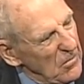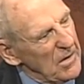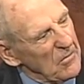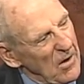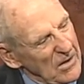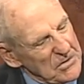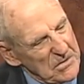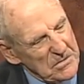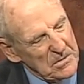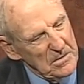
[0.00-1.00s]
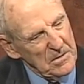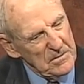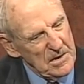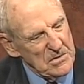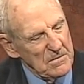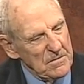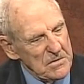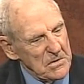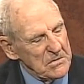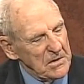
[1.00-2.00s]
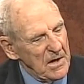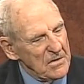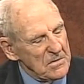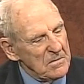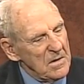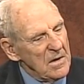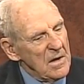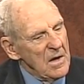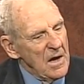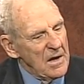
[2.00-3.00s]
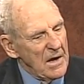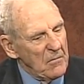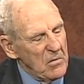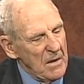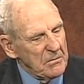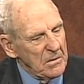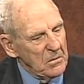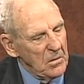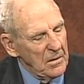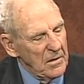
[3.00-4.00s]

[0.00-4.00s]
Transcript: one in Rochester teaching physical education. And I went up to